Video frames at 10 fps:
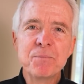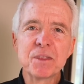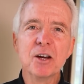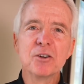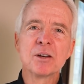
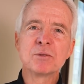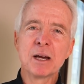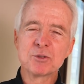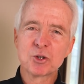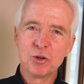They are
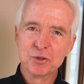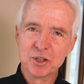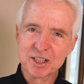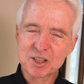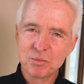sometimes called
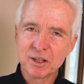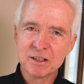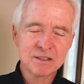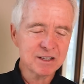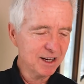
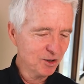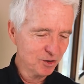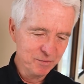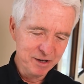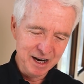disciplines. I know
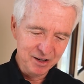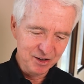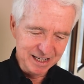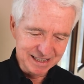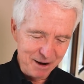you may not
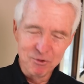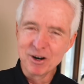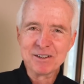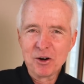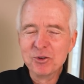like that
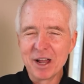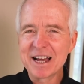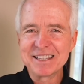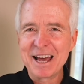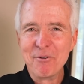word. Who
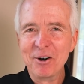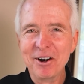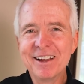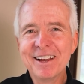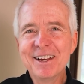likes that word?